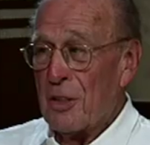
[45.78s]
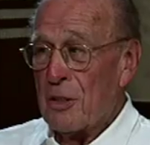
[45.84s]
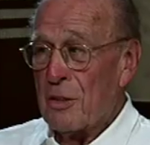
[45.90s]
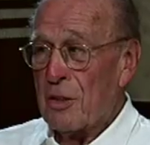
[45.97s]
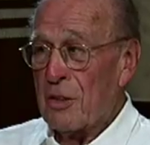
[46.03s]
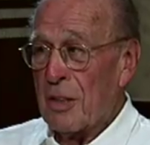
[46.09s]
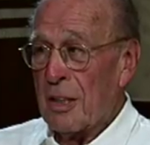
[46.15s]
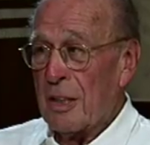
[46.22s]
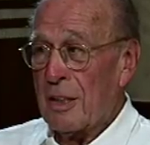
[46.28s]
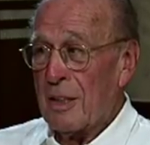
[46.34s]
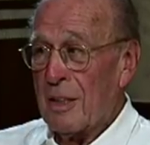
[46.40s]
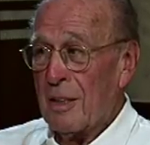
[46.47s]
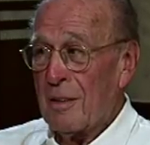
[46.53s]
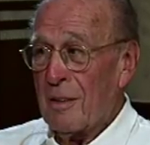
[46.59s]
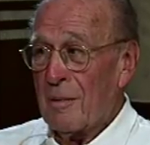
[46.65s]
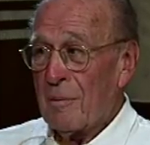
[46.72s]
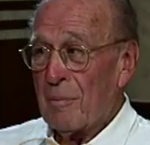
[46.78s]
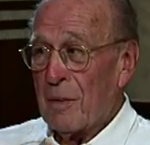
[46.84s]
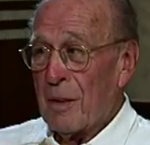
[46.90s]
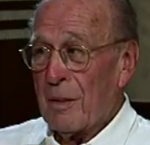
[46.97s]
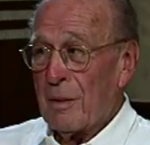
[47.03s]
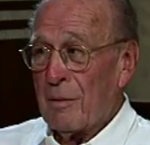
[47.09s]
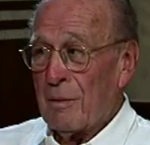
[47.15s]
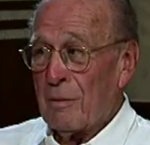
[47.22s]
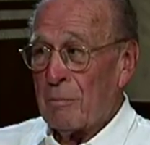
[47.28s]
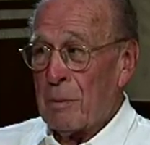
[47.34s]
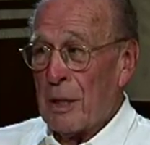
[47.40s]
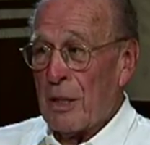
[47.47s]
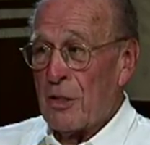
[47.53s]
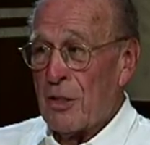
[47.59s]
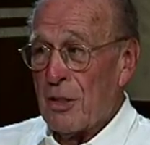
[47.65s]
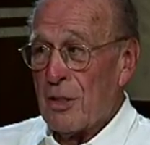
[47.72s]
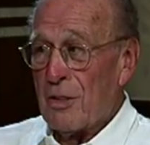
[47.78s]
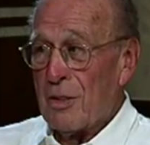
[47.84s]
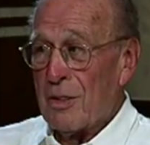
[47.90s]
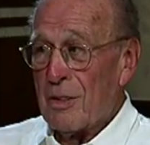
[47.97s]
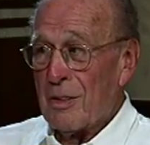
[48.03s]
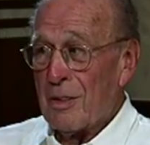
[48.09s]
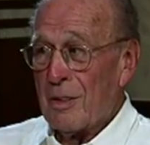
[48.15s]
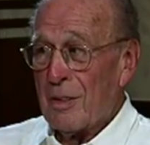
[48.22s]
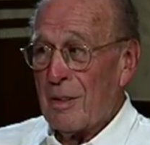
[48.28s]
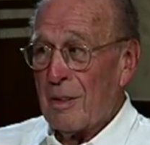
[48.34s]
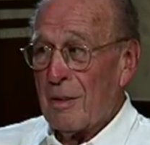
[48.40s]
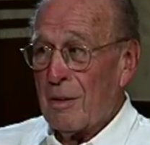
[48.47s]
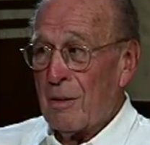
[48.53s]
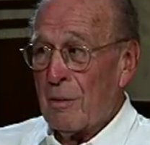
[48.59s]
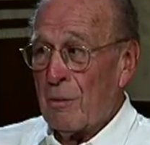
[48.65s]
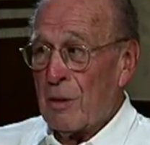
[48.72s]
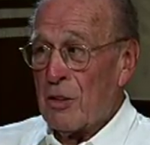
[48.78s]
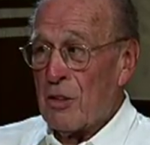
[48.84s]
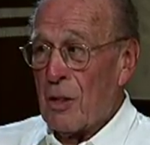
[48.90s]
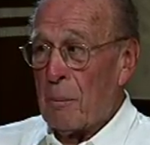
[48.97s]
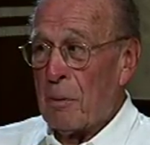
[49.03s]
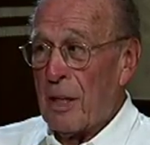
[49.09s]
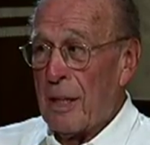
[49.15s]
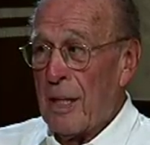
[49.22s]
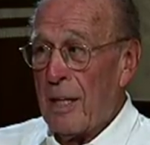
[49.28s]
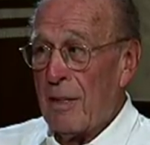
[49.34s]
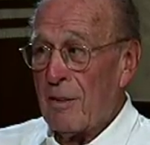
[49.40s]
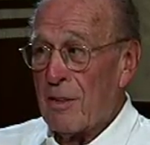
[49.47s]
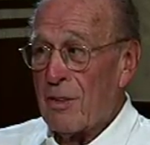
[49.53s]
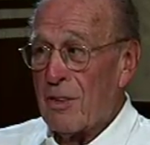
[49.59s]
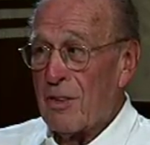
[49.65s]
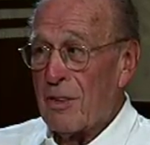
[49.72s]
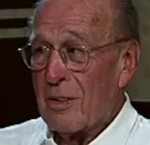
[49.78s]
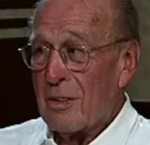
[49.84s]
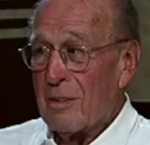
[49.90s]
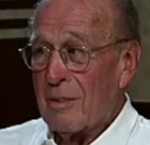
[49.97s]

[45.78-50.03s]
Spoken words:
This thing, pictures with something else.